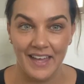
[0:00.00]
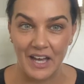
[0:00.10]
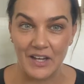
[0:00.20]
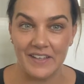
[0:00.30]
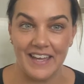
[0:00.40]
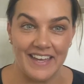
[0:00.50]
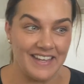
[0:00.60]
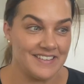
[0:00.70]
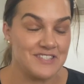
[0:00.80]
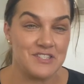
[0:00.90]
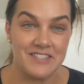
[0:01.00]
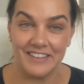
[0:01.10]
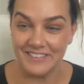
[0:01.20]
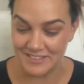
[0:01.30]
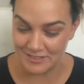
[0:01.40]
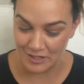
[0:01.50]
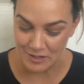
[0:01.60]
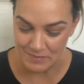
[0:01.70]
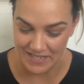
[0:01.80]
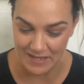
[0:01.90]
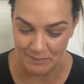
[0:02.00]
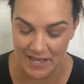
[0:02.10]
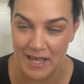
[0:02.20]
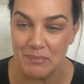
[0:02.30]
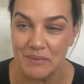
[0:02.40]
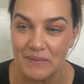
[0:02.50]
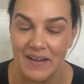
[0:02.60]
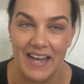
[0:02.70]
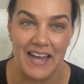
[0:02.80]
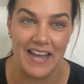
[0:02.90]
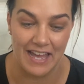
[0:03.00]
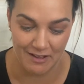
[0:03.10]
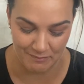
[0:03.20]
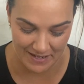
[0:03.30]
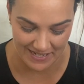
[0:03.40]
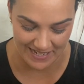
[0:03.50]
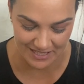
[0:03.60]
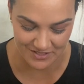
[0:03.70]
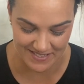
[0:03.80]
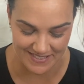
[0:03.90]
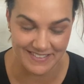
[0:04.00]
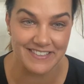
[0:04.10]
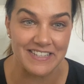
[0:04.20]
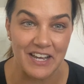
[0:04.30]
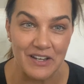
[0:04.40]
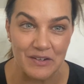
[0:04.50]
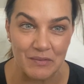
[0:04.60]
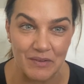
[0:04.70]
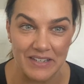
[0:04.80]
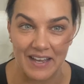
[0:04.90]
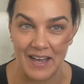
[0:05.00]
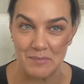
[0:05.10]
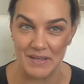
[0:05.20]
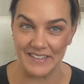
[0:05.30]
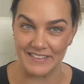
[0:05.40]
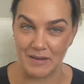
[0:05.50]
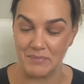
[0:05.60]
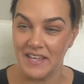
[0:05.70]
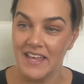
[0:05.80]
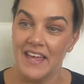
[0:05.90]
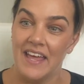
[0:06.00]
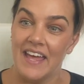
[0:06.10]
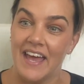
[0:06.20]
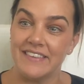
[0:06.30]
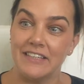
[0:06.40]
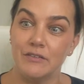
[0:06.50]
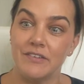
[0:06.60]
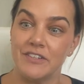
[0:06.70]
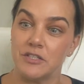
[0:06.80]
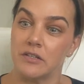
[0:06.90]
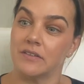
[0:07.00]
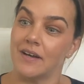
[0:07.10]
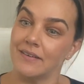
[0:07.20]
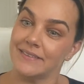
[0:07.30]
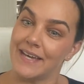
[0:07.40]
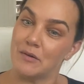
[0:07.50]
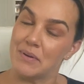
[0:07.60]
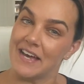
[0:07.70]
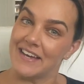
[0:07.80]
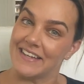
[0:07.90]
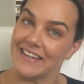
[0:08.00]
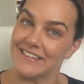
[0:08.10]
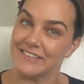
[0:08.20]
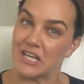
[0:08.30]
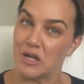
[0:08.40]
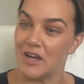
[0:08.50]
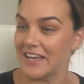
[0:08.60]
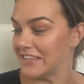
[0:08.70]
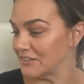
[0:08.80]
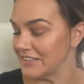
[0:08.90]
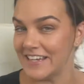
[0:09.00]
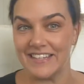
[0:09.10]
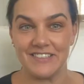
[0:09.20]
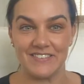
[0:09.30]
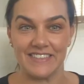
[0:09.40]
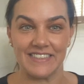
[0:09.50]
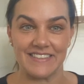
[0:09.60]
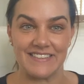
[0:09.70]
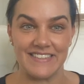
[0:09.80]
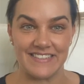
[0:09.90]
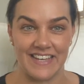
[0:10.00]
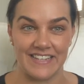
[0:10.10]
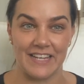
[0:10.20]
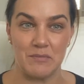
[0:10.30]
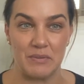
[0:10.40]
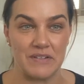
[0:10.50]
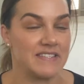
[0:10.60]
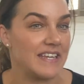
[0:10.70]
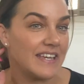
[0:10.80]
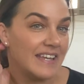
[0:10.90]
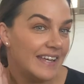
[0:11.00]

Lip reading: Okay, so many people have been interested to know what I picked up at the Louis Vuitton cocktail party. So I thought I'd do a little sit-down unboxing